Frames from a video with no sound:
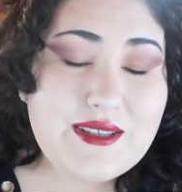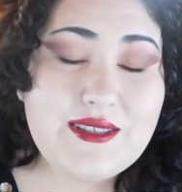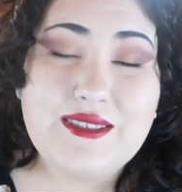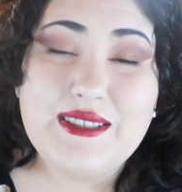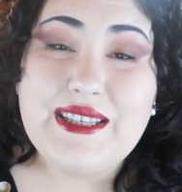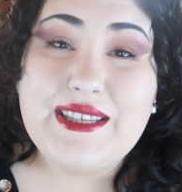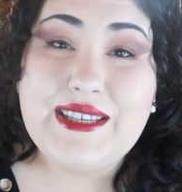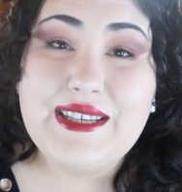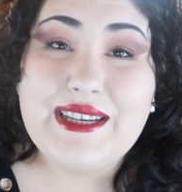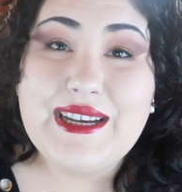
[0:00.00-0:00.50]
So
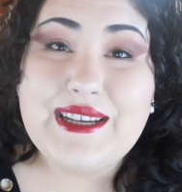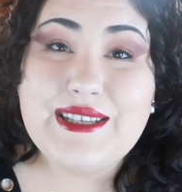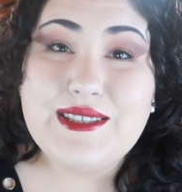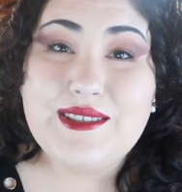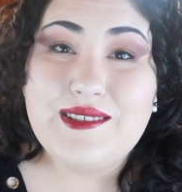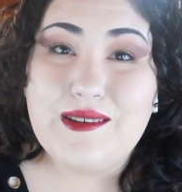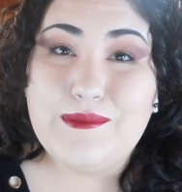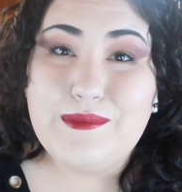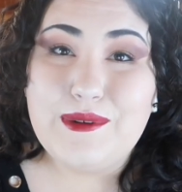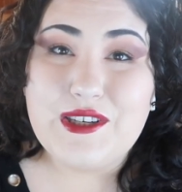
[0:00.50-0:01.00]
thank you guys
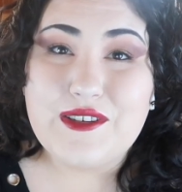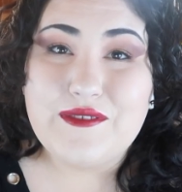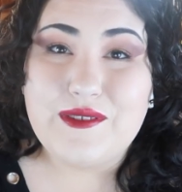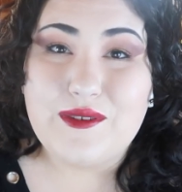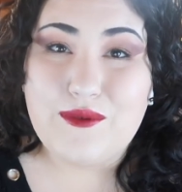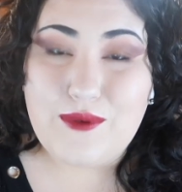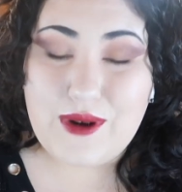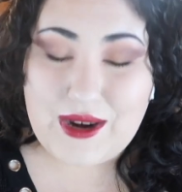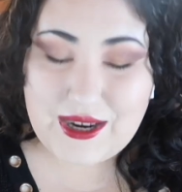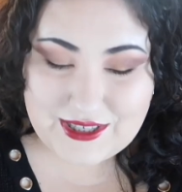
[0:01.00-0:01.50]
so much
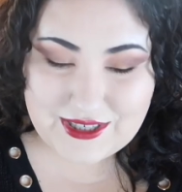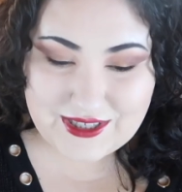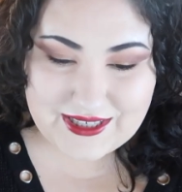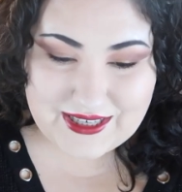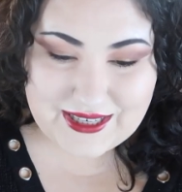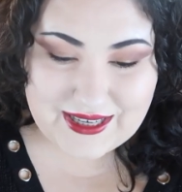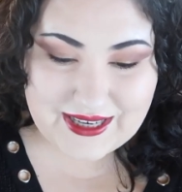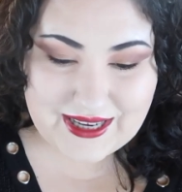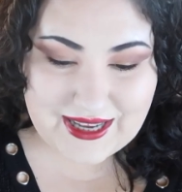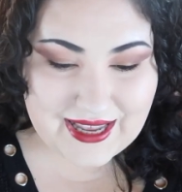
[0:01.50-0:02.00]
for
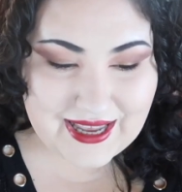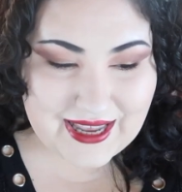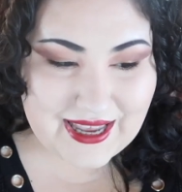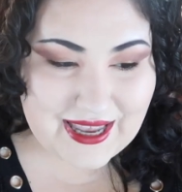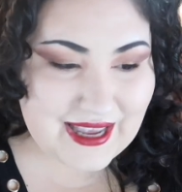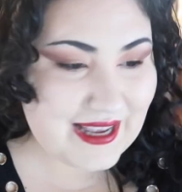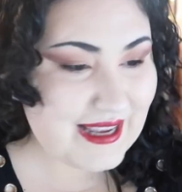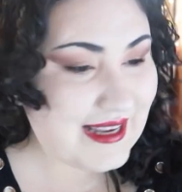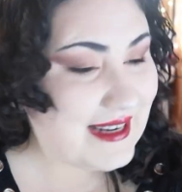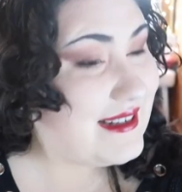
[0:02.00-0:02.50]
watching,
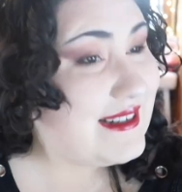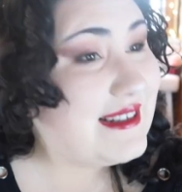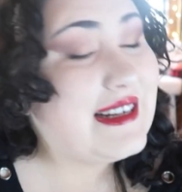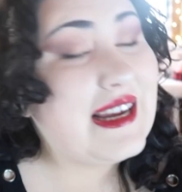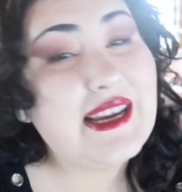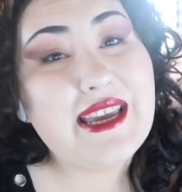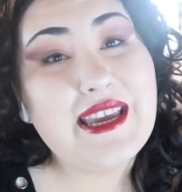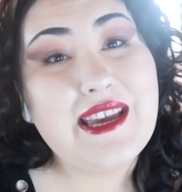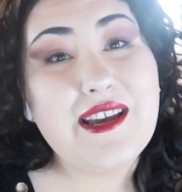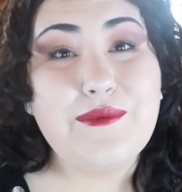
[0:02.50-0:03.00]
and
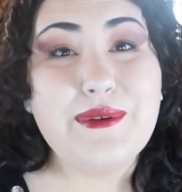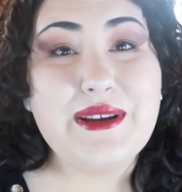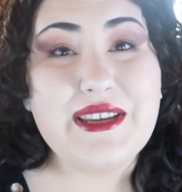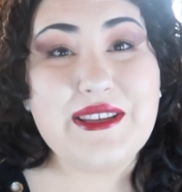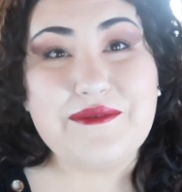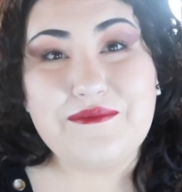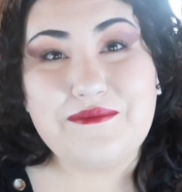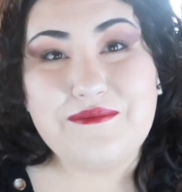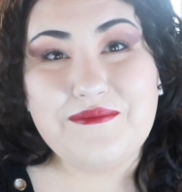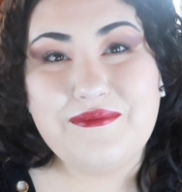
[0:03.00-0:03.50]
I can't
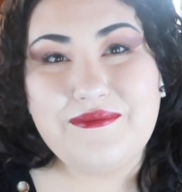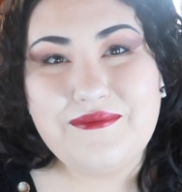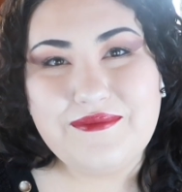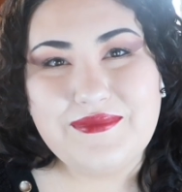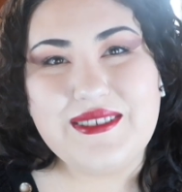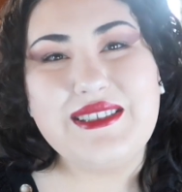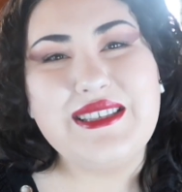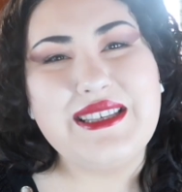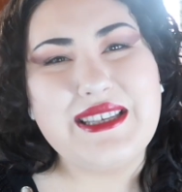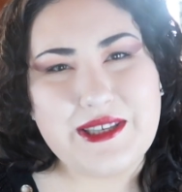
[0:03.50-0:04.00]
wait
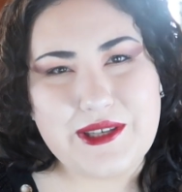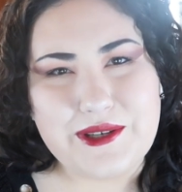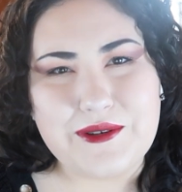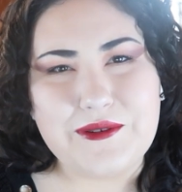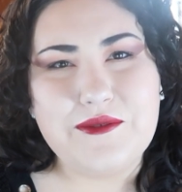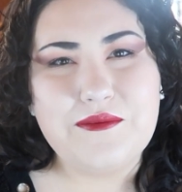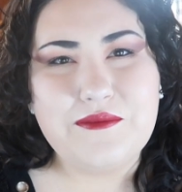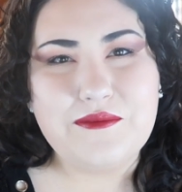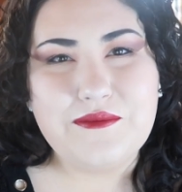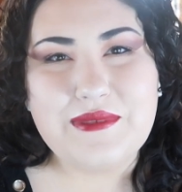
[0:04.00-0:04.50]
to see
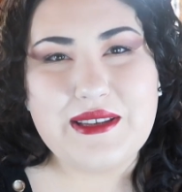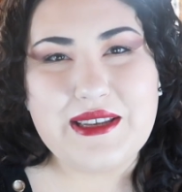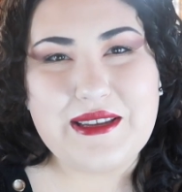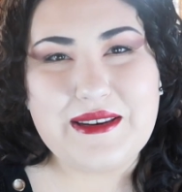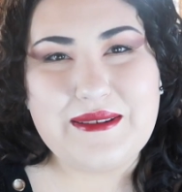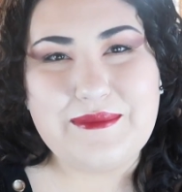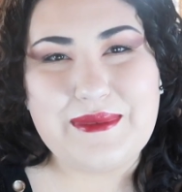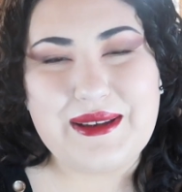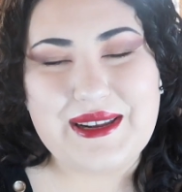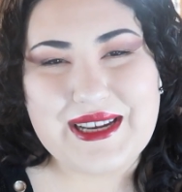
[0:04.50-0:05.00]
you
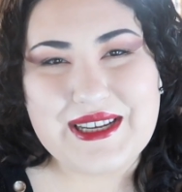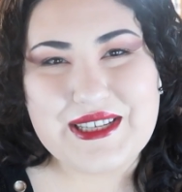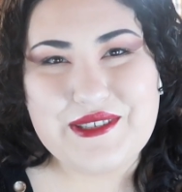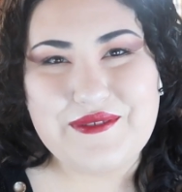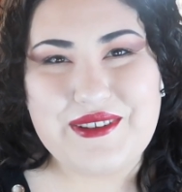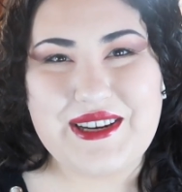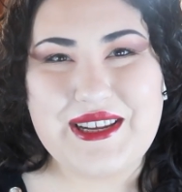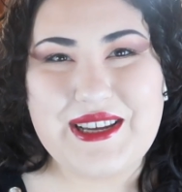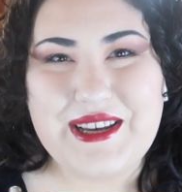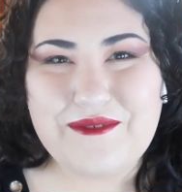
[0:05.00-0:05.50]
in my
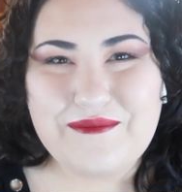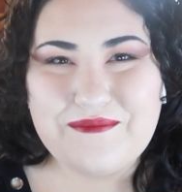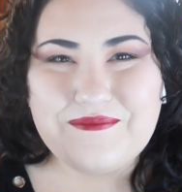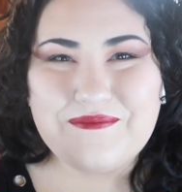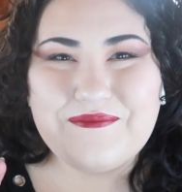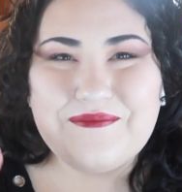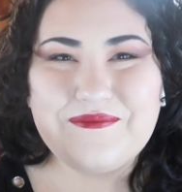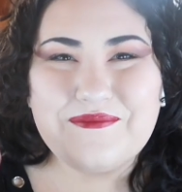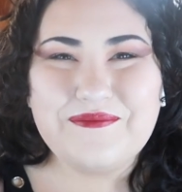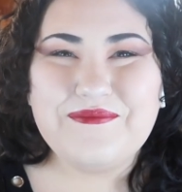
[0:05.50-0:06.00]
next video.
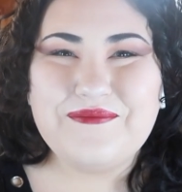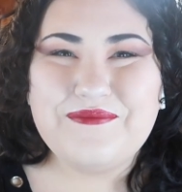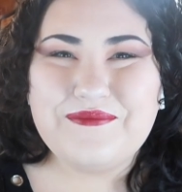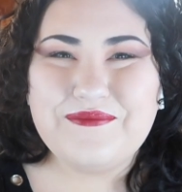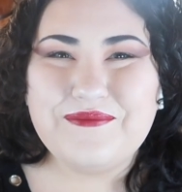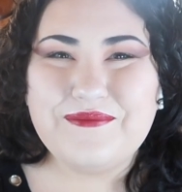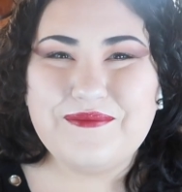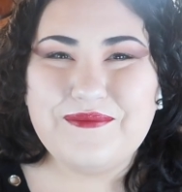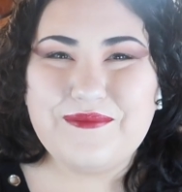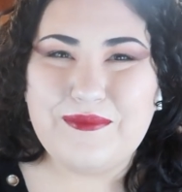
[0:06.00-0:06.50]

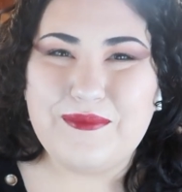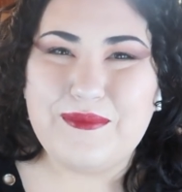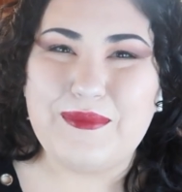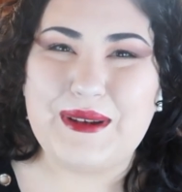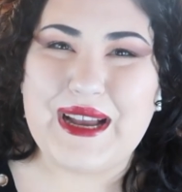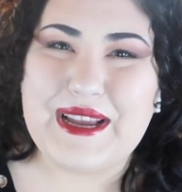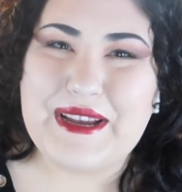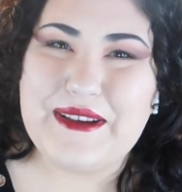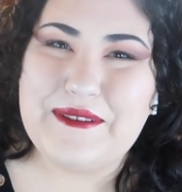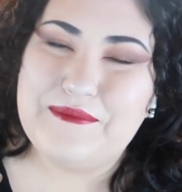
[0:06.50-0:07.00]

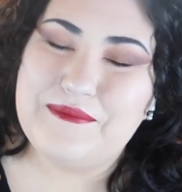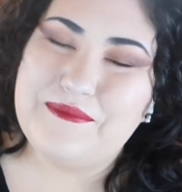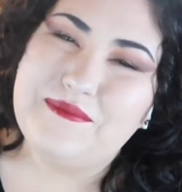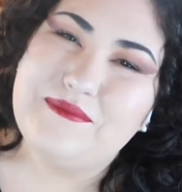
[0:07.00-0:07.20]
Bye.